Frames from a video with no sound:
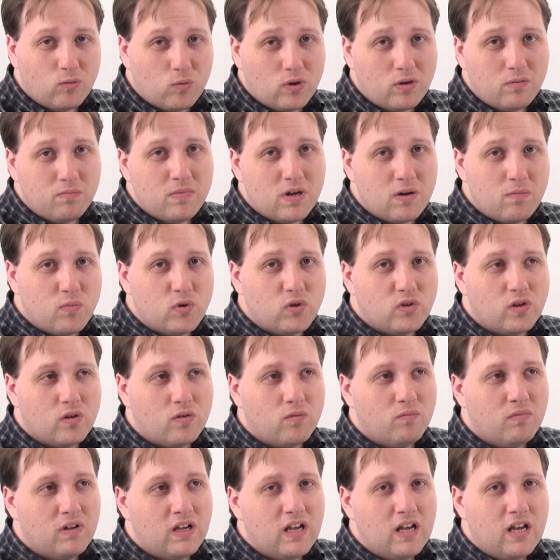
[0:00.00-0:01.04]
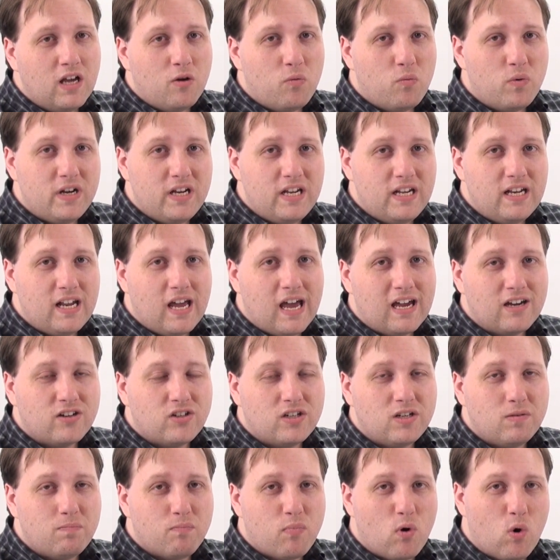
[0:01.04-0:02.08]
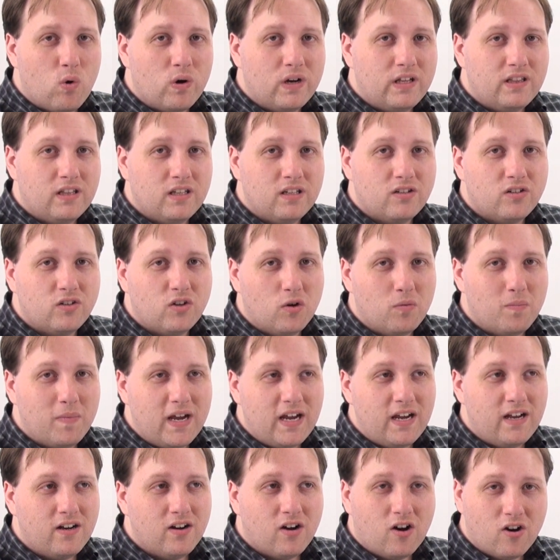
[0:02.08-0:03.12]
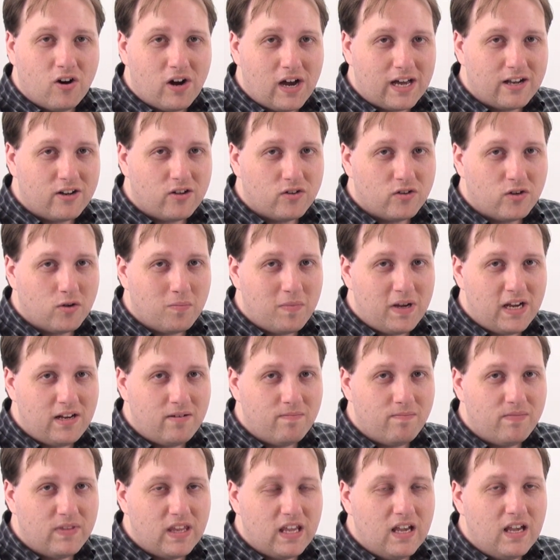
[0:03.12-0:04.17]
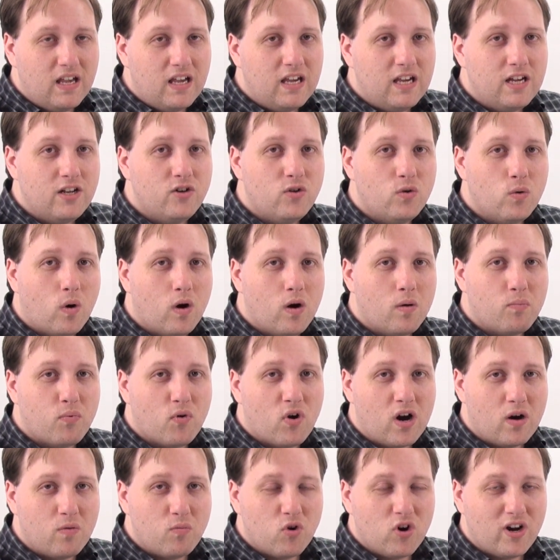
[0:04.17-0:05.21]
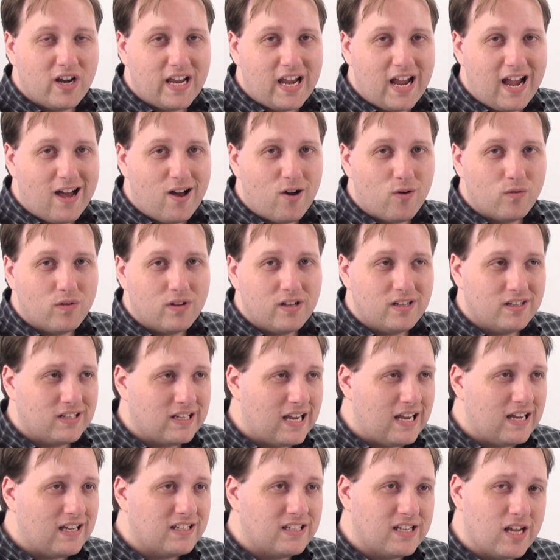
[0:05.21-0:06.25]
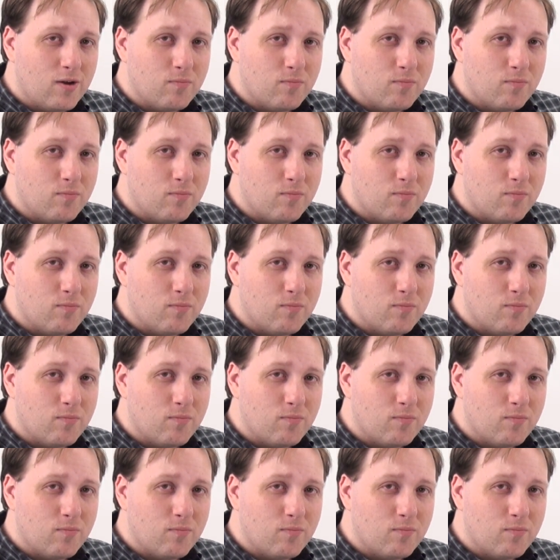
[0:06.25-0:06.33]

that we're in member zone, we need to actually point this domain, our add-on domain, into our primary account, in this case